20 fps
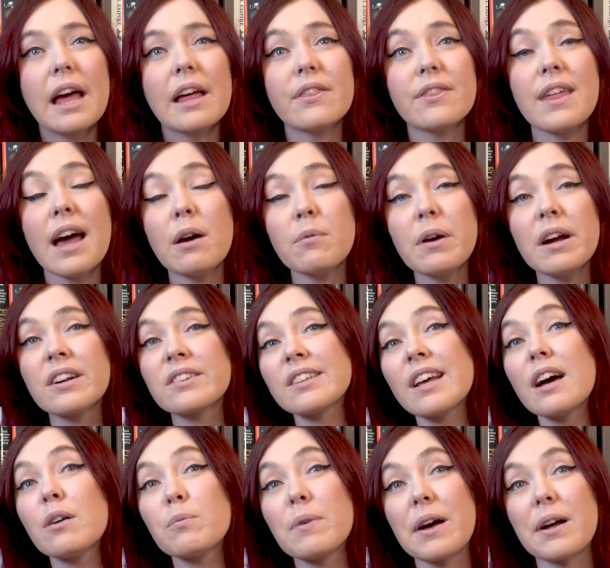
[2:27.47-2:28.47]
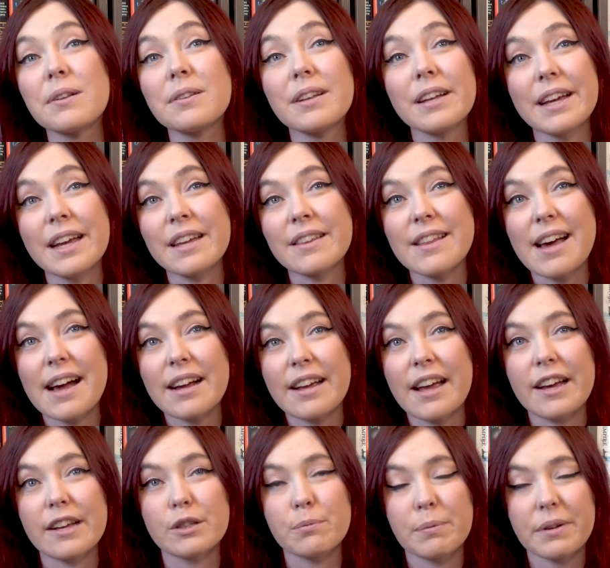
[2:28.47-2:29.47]
That works out well in that
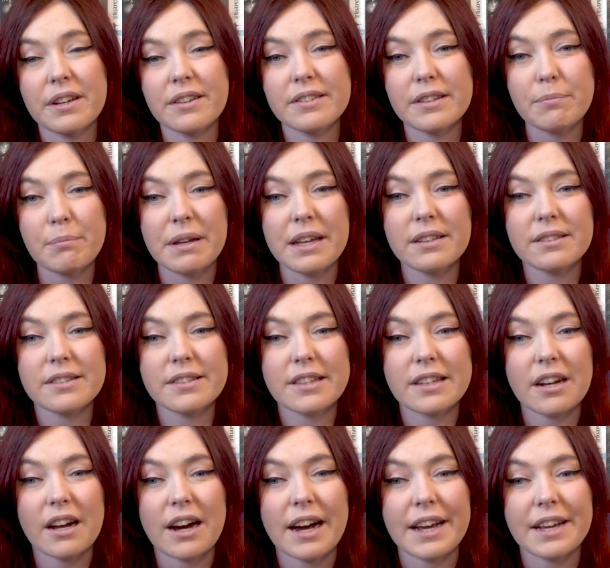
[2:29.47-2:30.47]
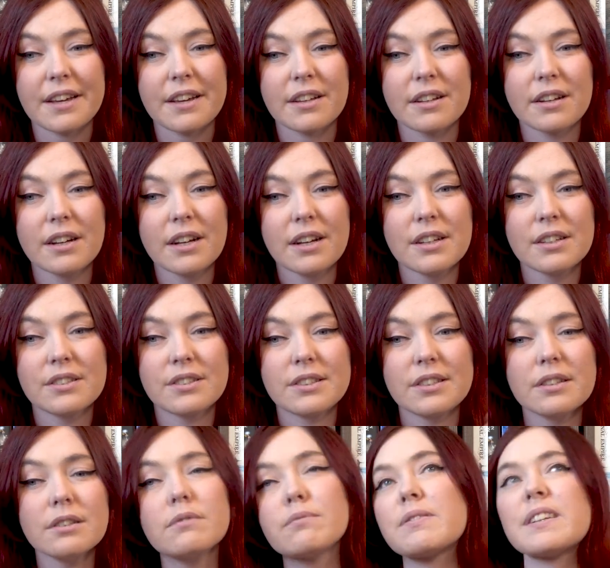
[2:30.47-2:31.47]
case because it means that I can
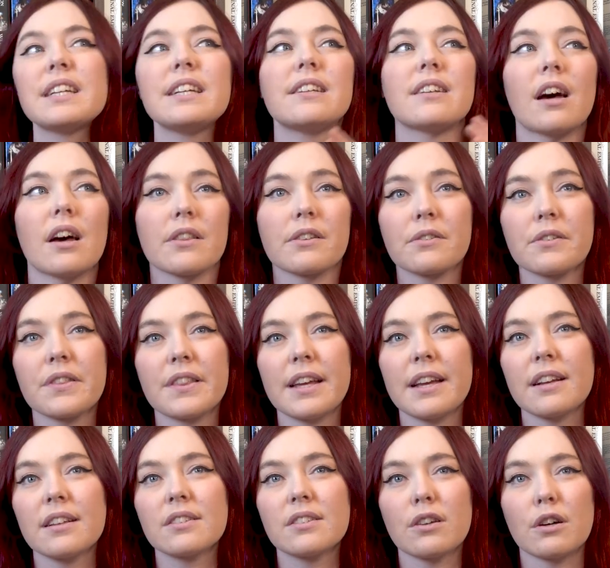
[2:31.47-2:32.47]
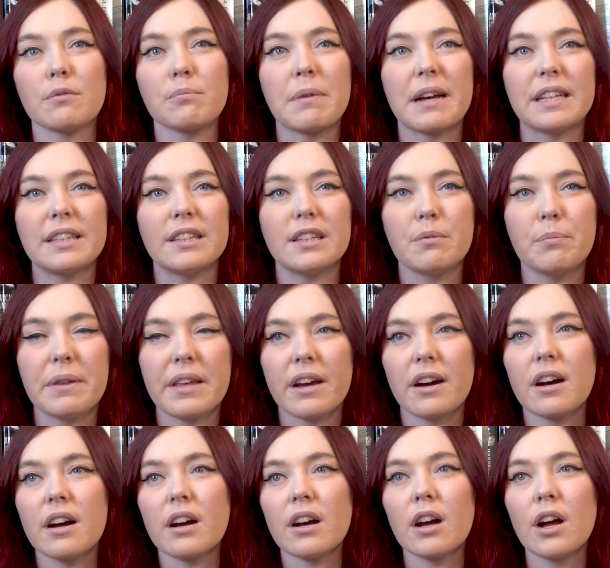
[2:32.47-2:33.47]
still read other things on my
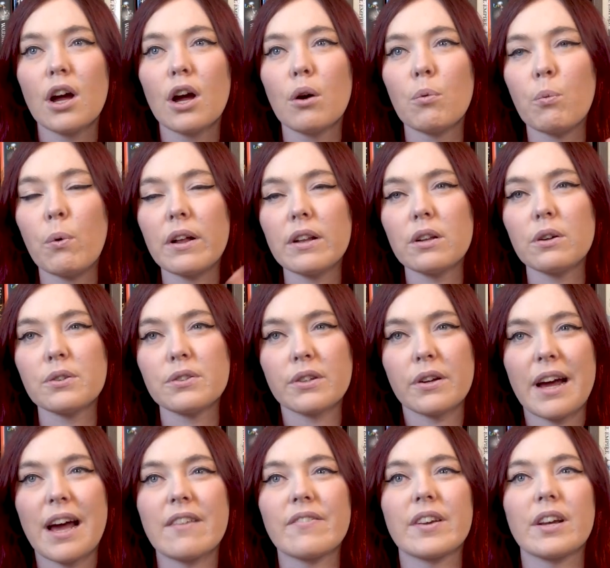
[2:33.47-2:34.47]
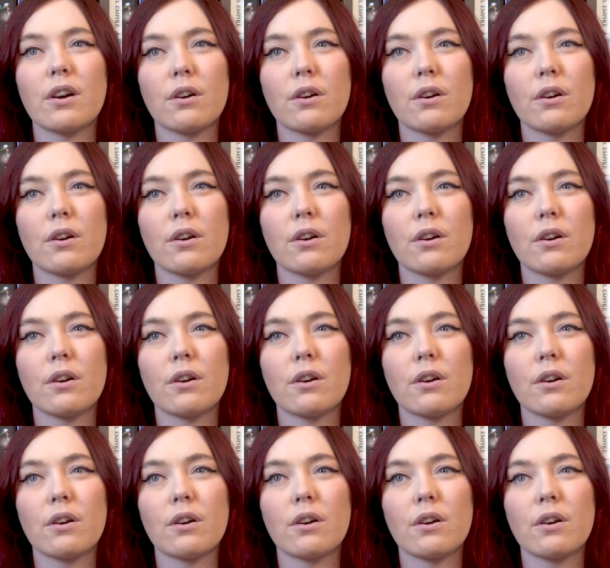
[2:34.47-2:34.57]
TBR while also having